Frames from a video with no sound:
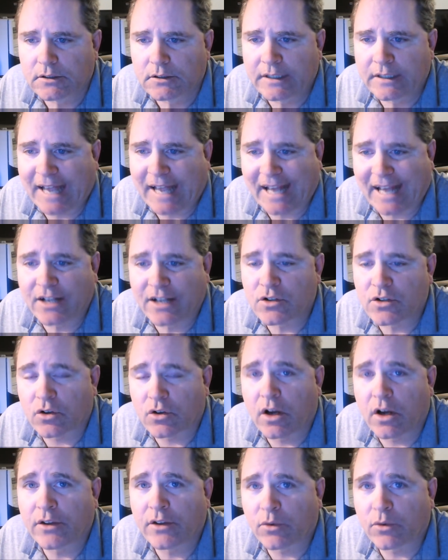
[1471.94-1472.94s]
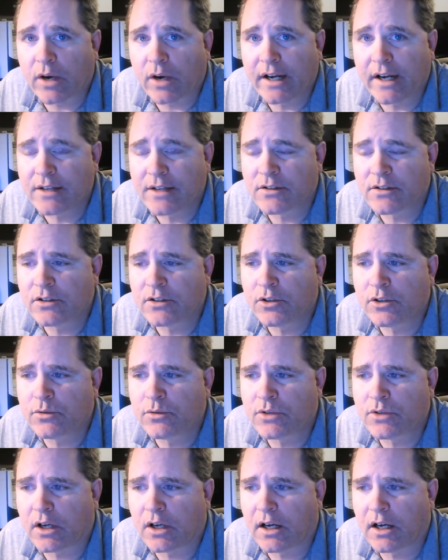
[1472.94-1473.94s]
Gangs are on the rise in
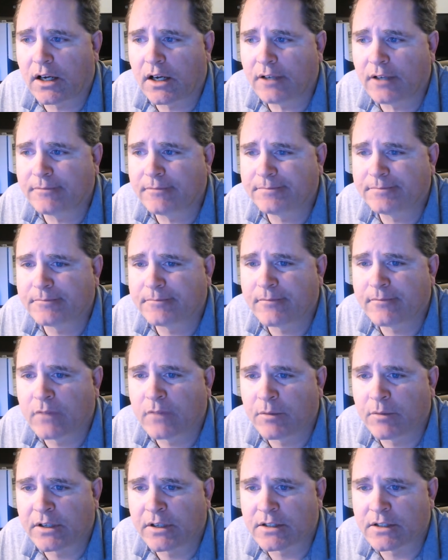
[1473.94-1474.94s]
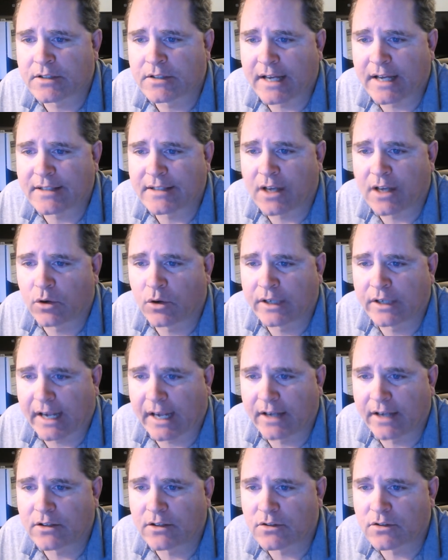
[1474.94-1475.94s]
Utah because that's how
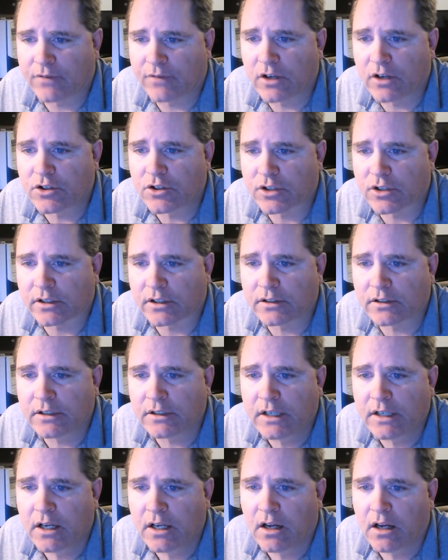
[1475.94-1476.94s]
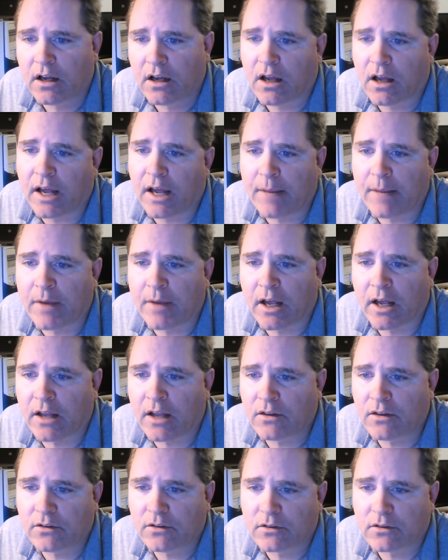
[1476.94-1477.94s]
gangs function. Hey
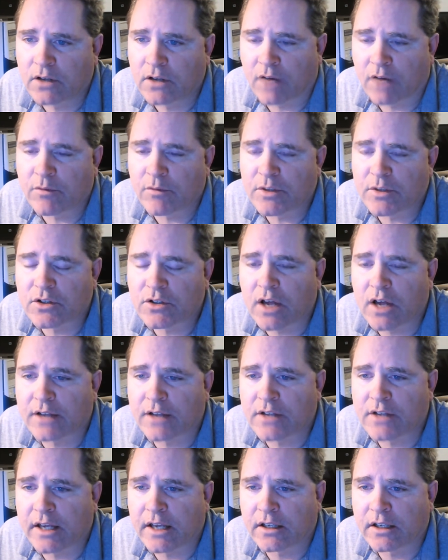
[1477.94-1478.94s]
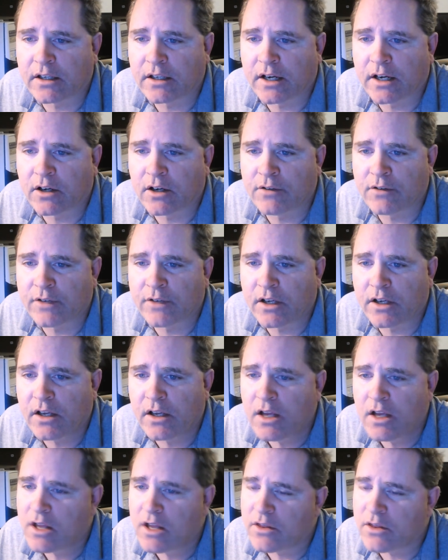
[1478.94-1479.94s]
man, government's not taking care of
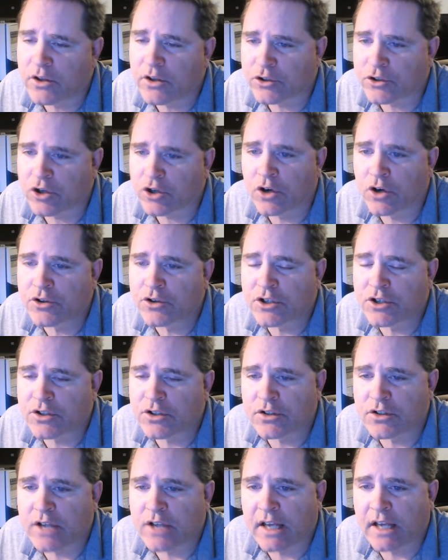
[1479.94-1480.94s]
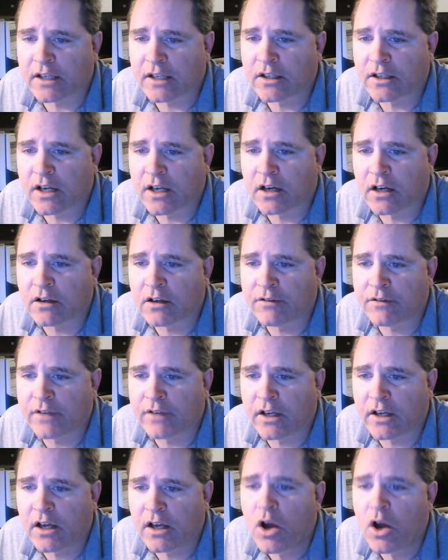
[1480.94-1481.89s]
you the church isn't taking care of you.